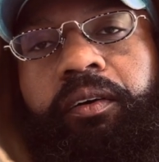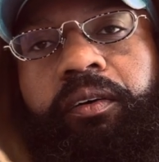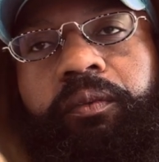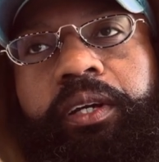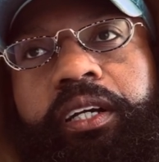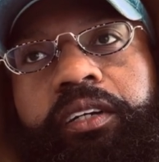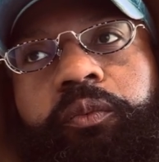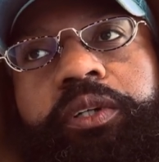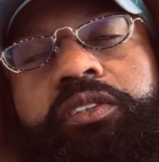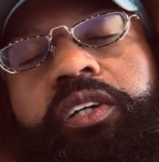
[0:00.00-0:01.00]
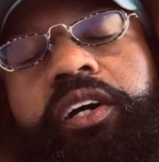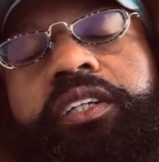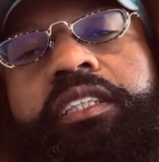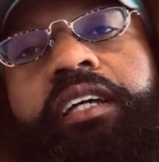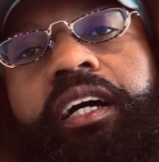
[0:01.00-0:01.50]
we're
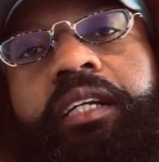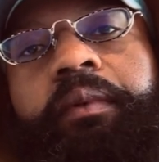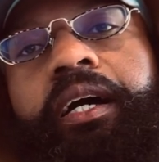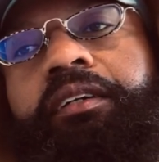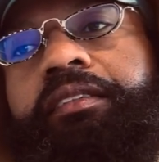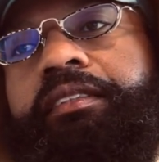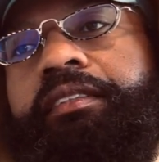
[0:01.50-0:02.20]
currently talking about